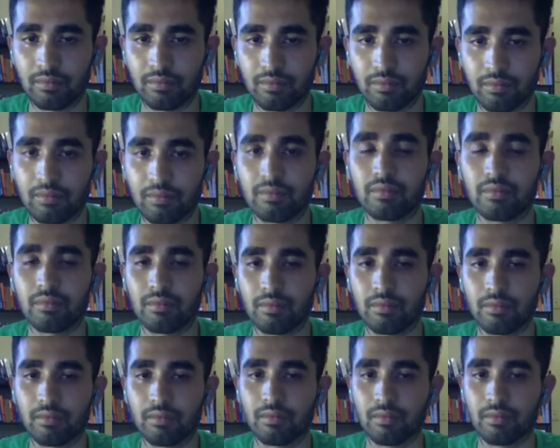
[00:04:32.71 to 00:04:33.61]

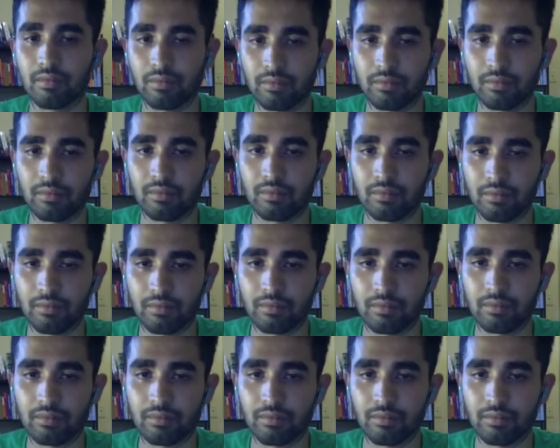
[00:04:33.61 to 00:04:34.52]

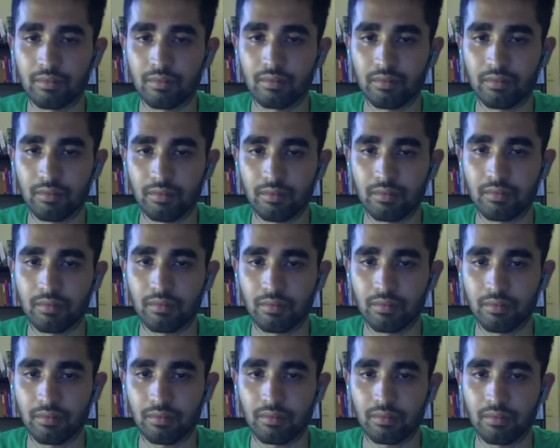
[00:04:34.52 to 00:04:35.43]

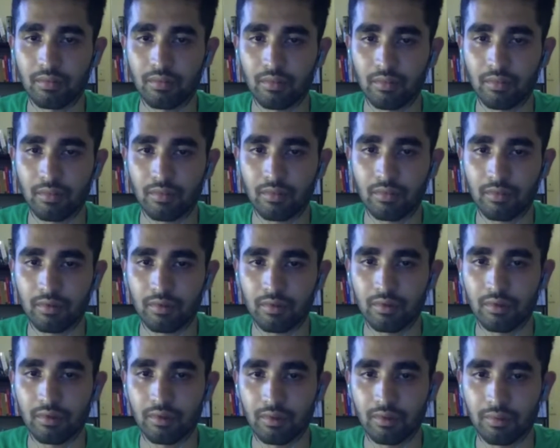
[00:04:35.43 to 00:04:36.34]

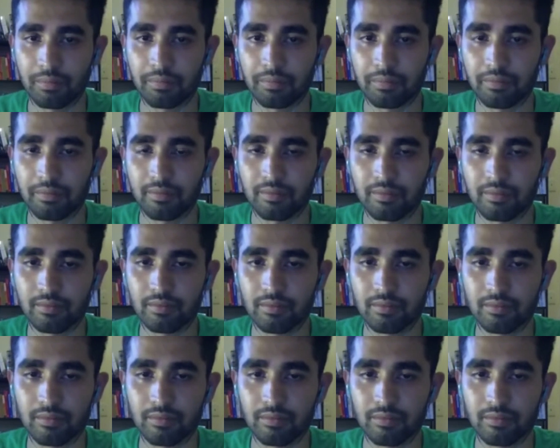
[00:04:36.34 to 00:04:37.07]
[no speech]